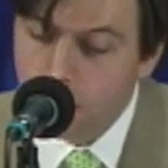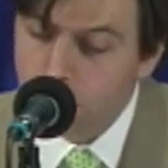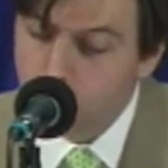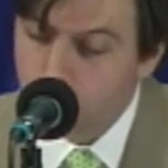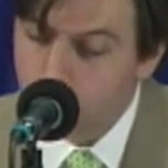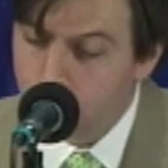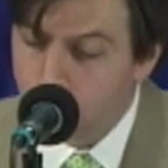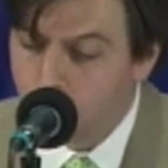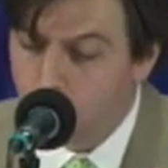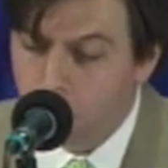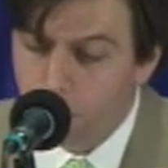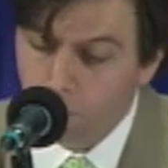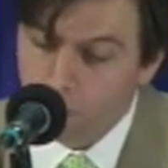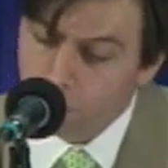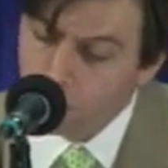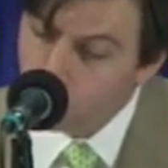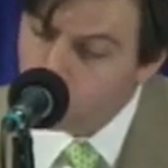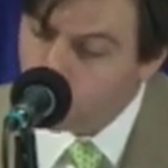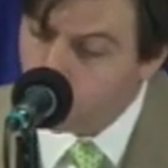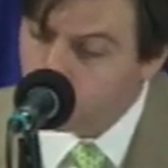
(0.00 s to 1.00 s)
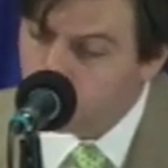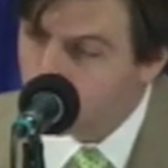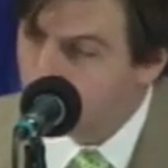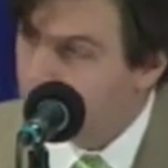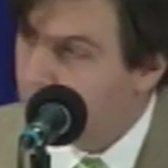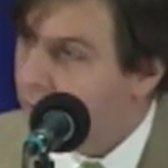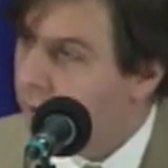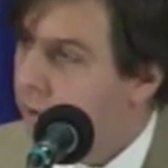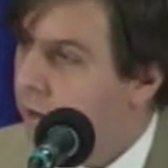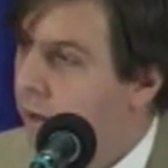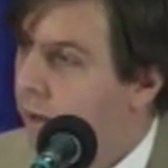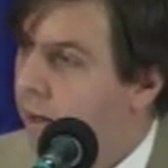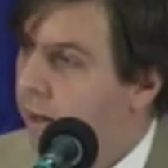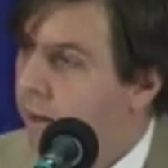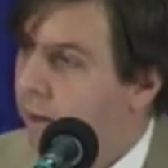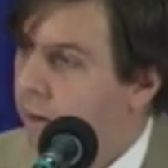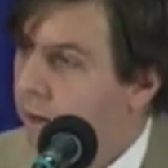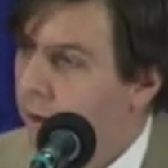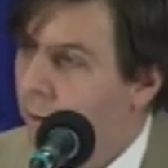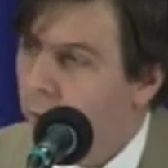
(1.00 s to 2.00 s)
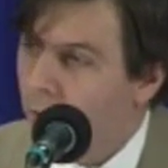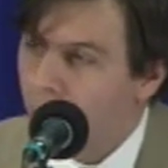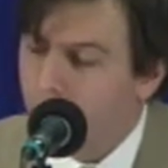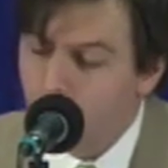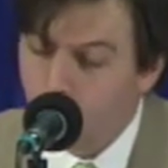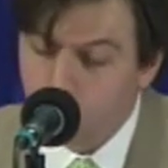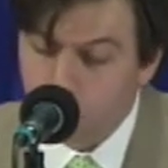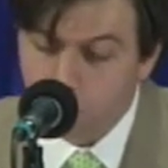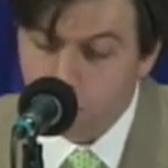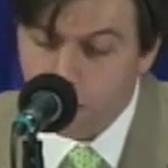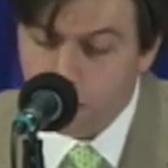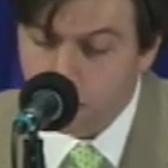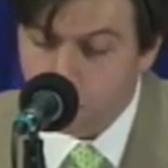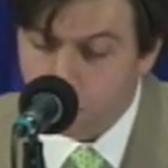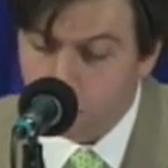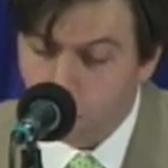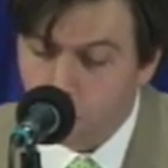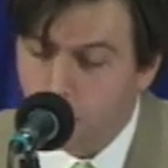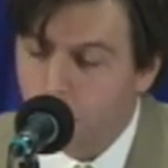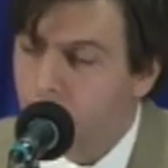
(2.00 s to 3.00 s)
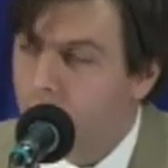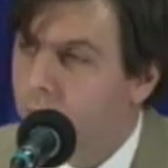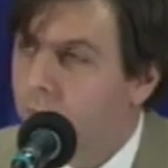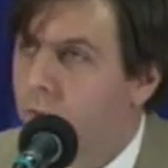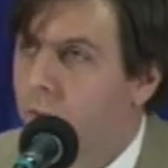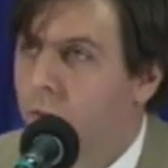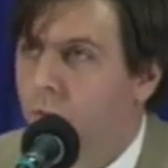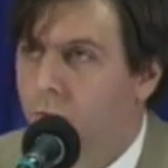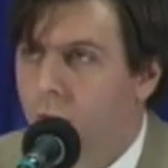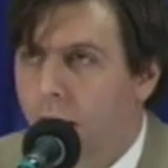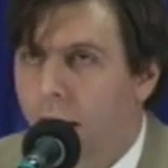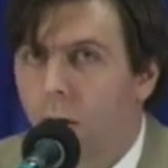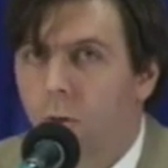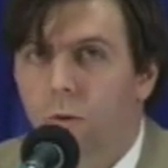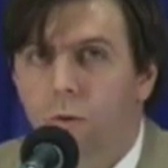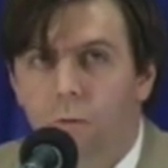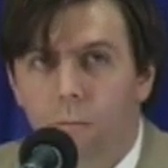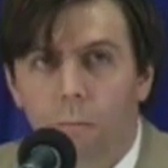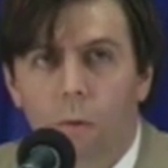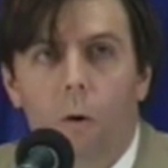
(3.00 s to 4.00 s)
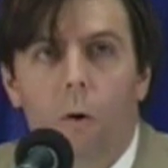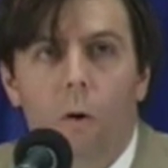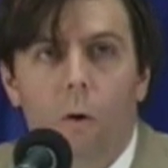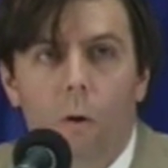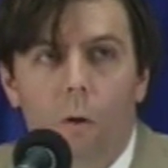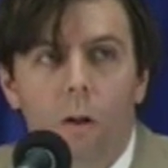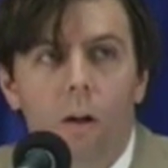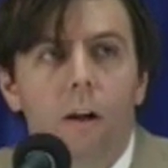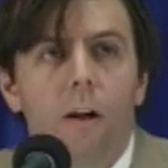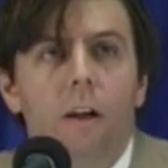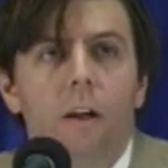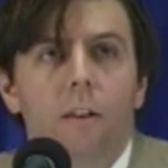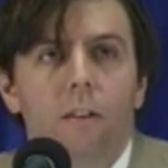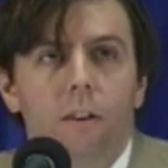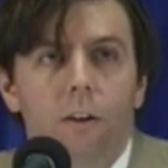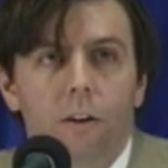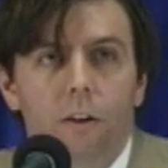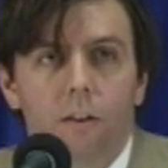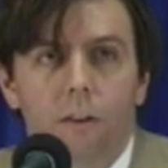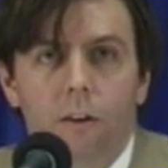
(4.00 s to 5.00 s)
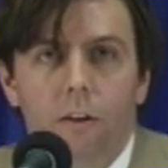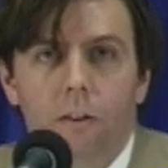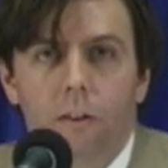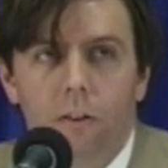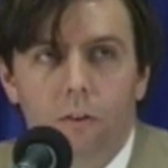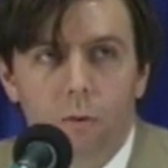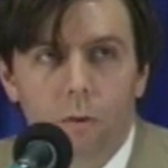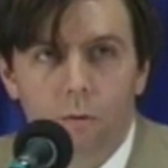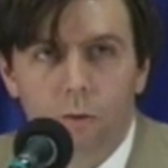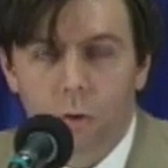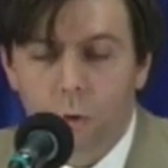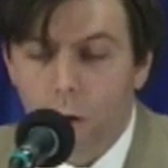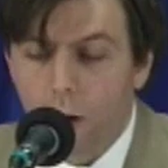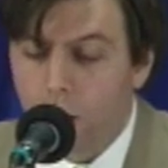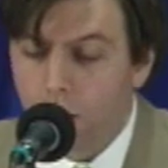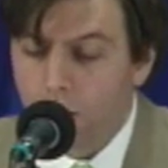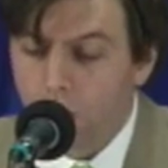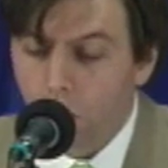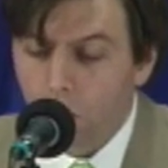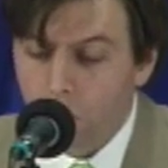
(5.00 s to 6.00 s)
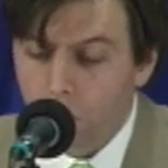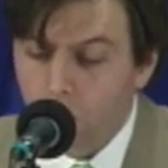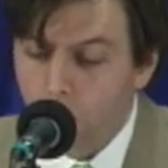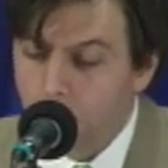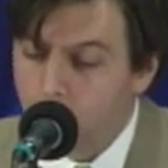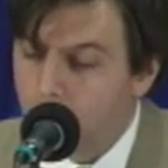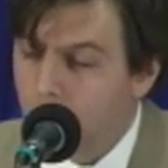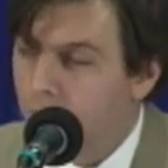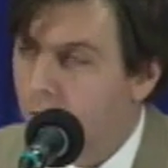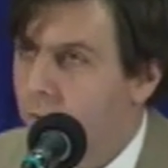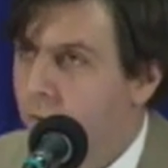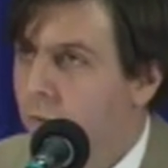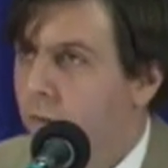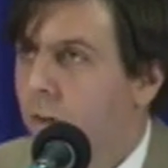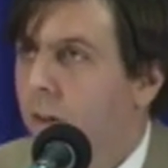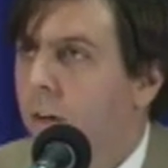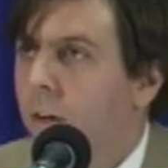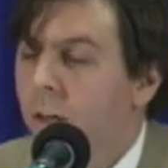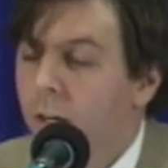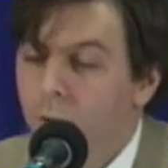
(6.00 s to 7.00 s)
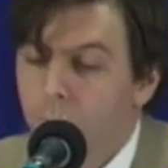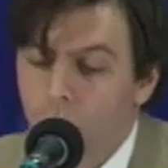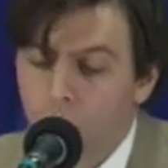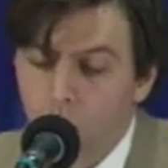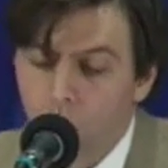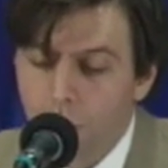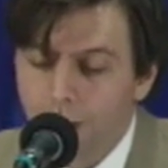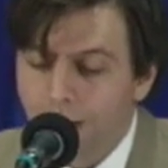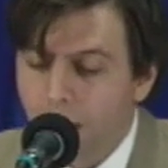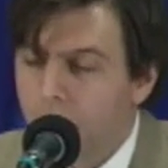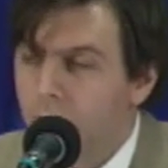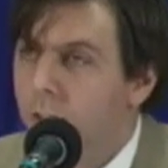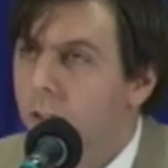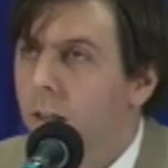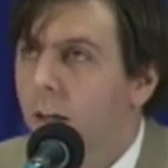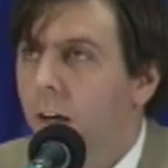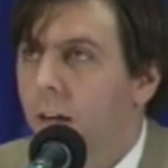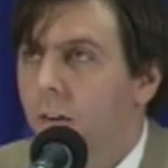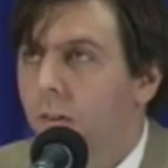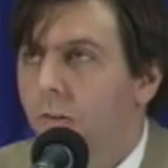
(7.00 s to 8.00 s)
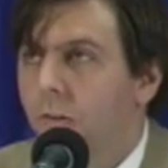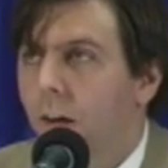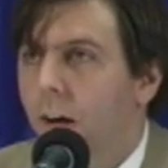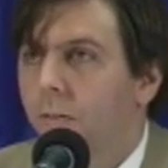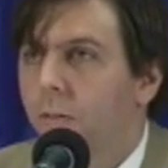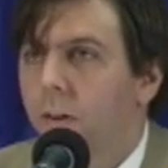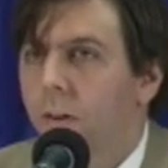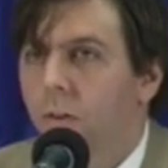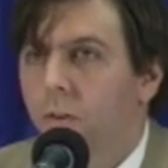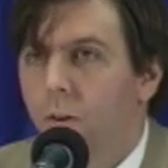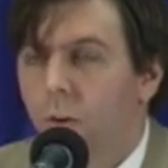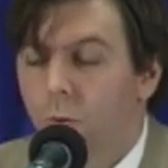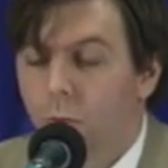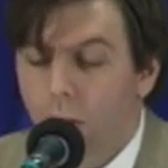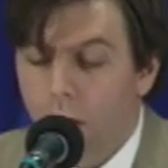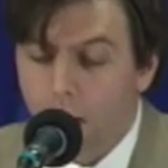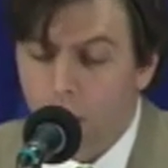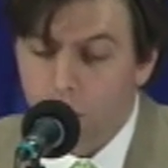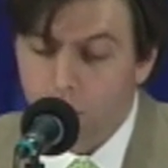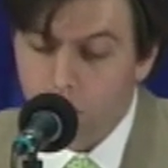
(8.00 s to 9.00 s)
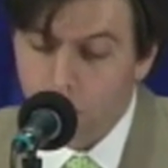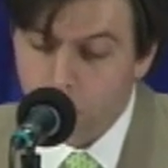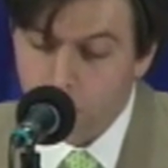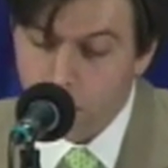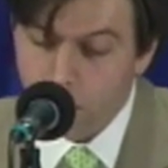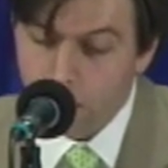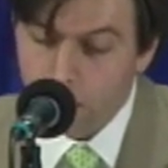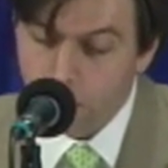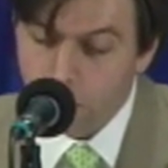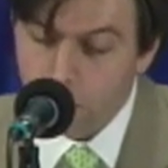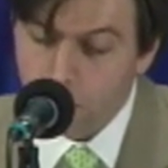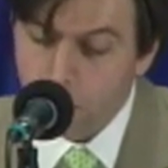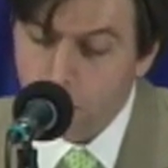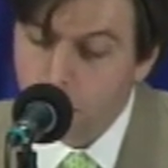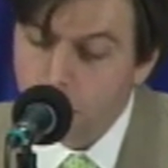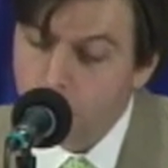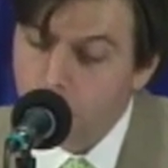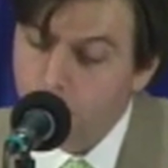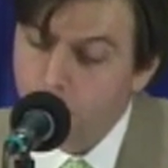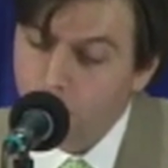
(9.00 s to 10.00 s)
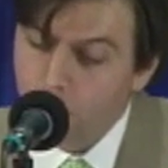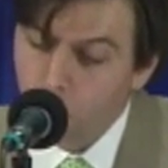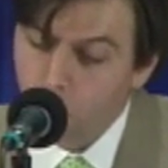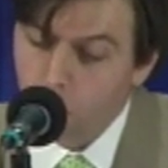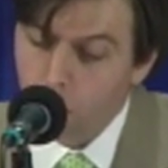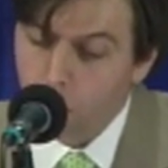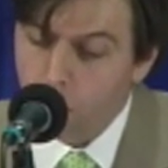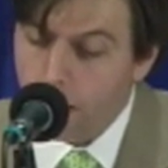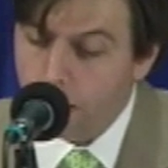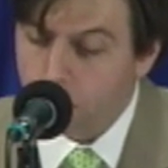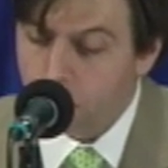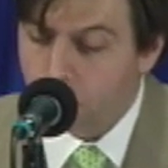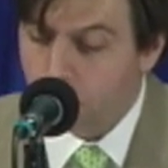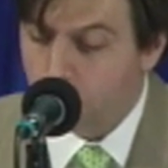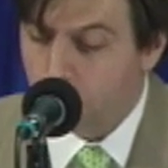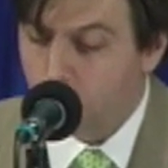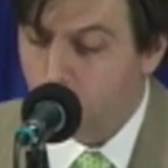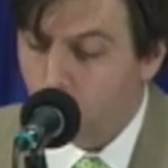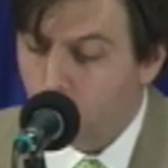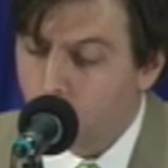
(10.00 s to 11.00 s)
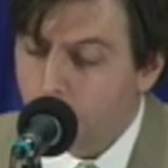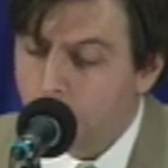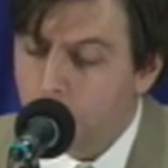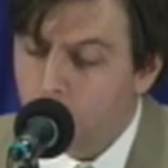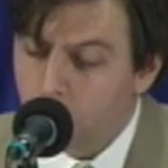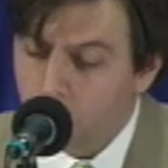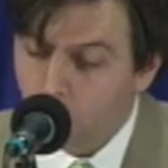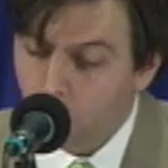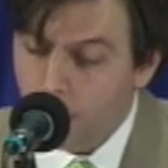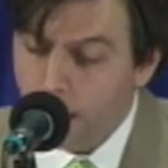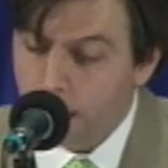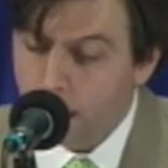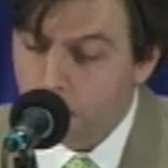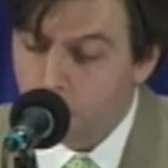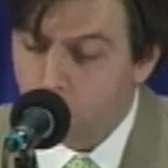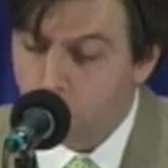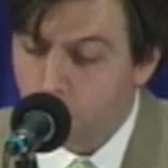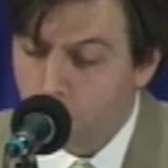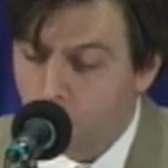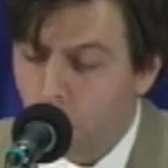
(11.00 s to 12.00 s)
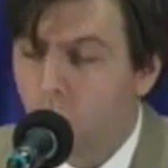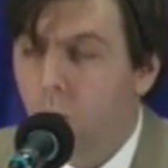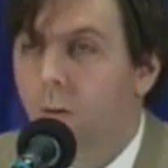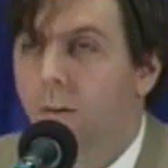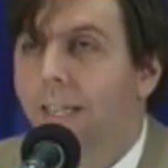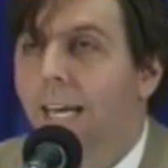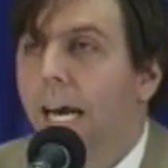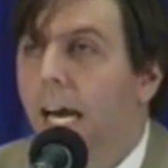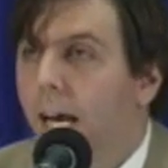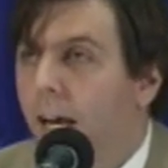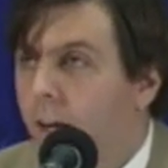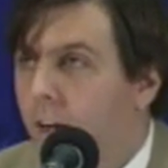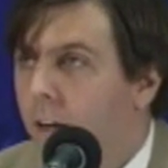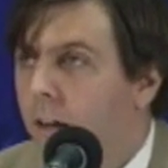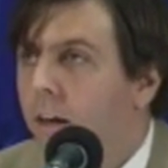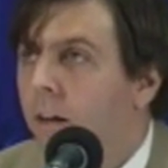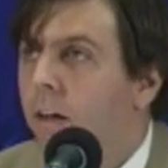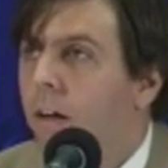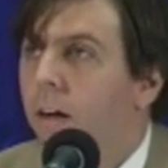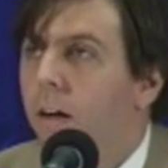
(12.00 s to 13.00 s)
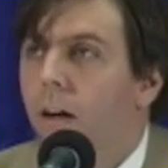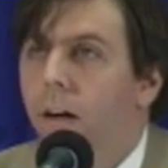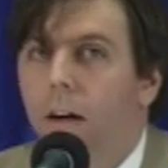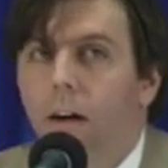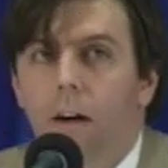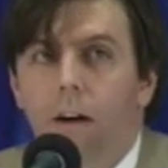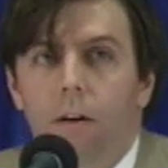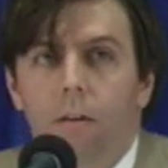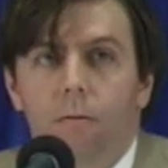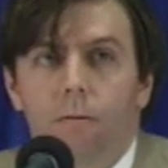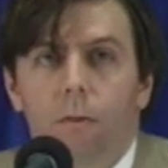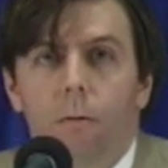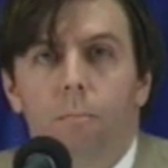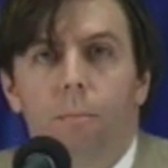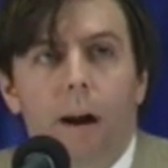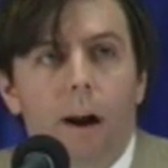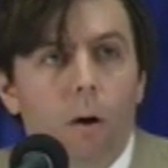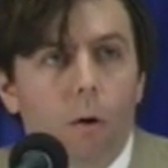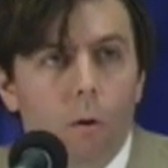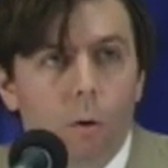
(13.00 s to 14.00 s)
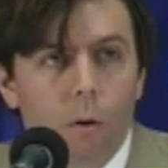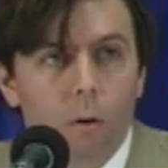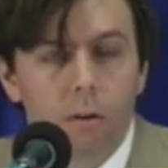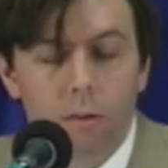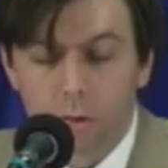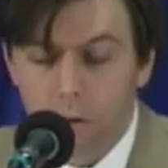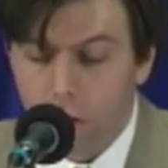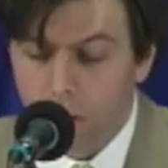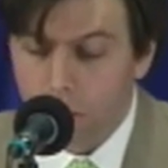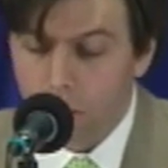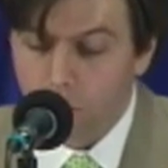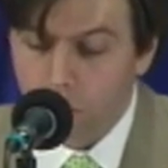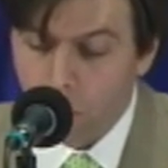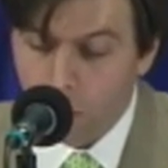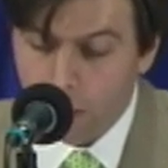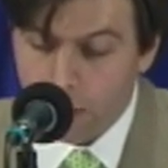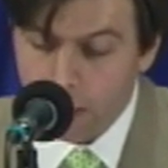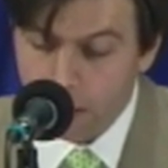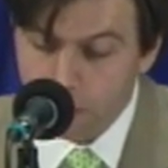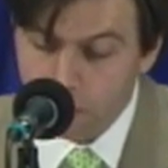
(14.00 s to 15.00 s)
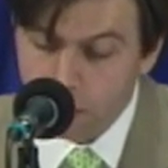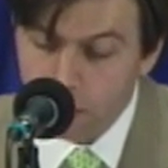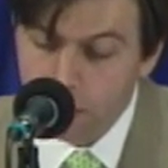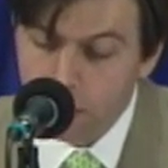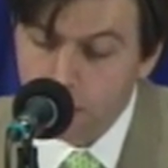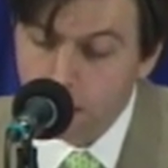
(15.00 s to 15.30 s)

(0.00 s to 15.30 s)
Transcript: Just to give a few numbers, and Robert was making some reference to just how small the sort of trading volume is. Between 1997 and 2006, there were less than three trades per day of the barrel cheese market.